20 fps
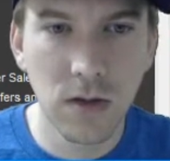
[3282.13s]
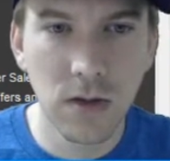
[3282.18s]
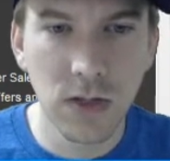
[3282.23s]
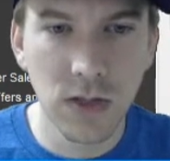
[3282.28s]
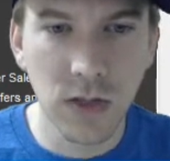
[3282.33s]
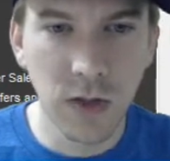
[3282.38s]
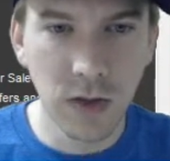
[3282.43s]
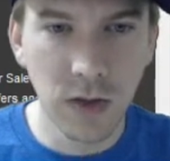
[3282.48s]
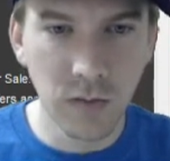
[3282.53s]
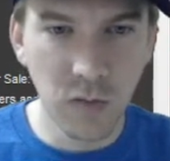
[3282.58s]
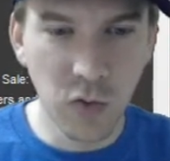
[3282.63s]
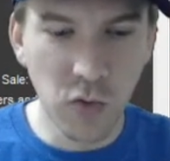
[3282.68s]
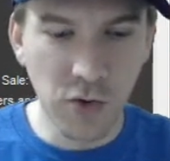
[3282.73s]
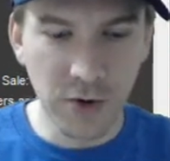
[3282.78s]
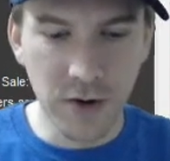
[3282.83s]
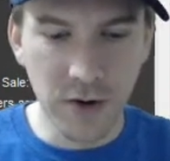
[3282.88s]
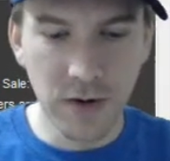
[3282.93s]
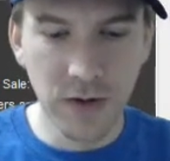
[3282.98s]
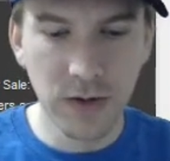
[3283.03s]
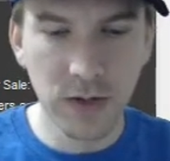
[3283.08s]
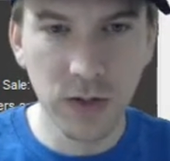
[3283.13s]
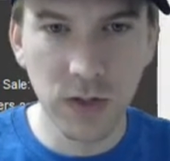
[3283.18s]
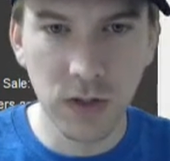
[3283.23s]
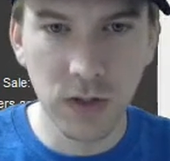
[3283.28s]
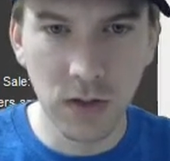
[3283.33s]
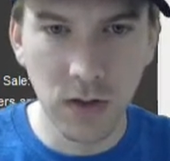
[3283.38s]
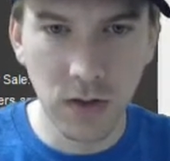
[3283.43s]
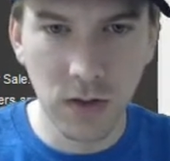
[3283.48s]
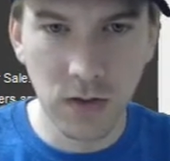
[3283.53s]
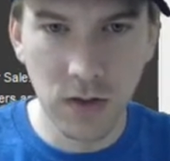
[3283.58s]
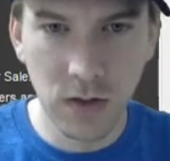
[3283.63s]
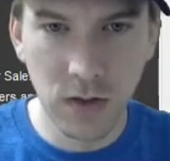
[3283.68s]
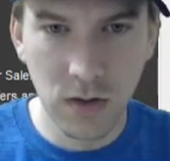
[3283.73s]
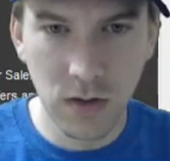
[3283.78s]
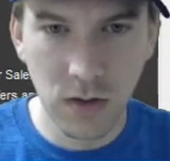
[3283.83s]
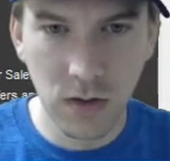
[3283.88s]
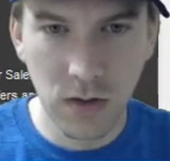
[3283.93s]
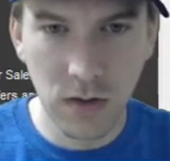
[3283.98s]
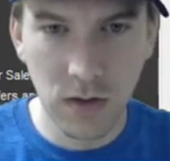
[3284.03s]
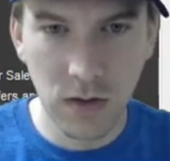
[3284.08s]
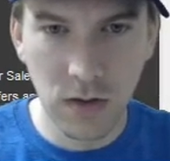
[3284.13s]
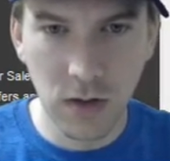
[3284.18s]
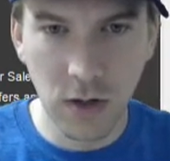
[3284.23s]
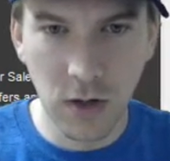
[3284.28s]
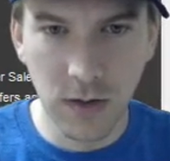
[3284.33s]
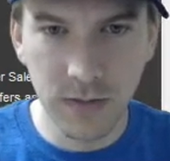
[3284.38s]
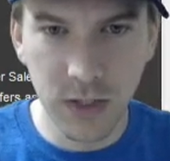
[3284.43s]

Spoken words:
this on the border, so the